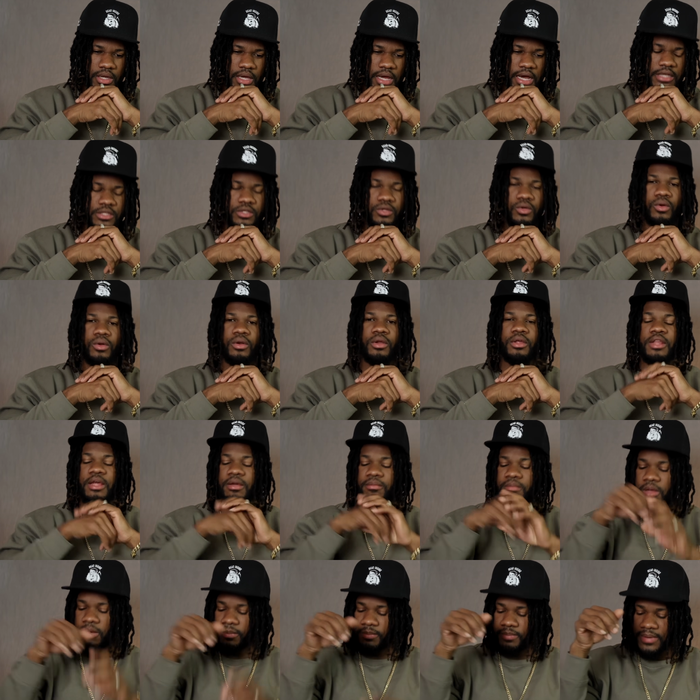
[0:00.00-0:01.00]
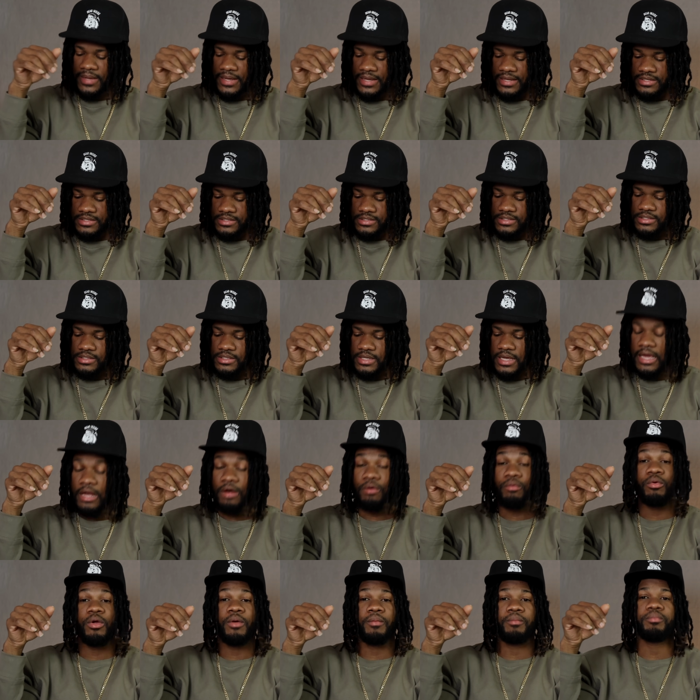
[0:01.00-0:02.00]
I told her that my pants had
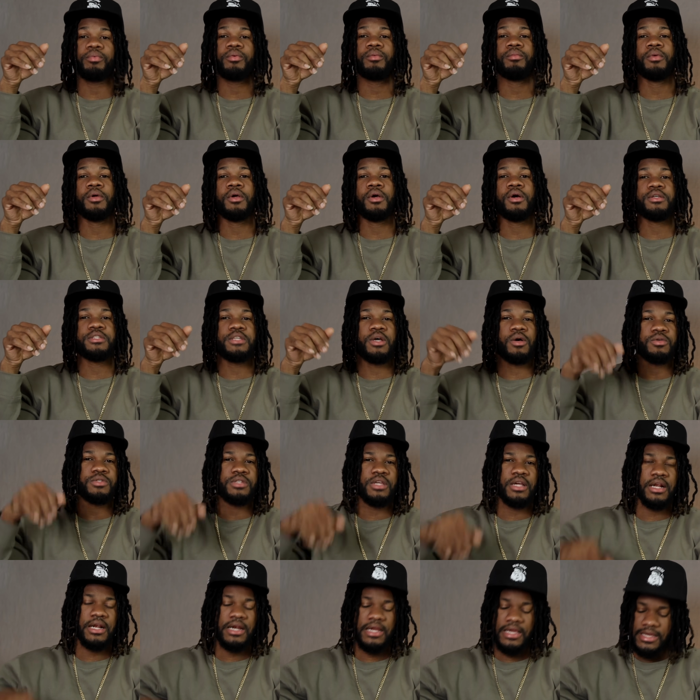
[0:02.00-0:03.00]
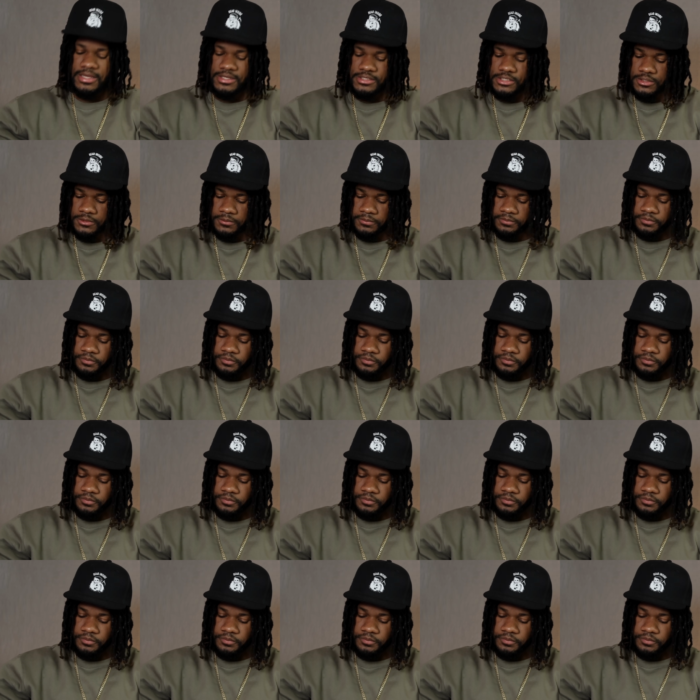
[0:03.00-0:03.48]
ripped because I was in class.